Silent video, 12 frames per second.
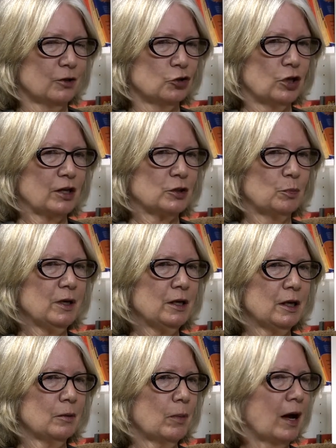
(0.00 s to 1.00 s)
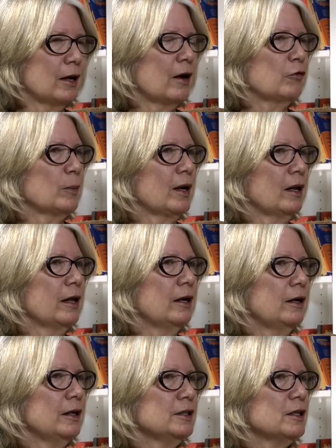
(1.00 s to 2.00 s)
chest beating by governmental
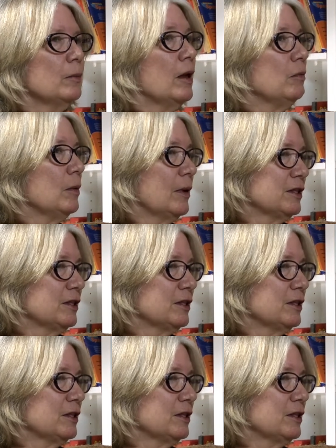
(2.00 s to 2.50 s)
entities and maybe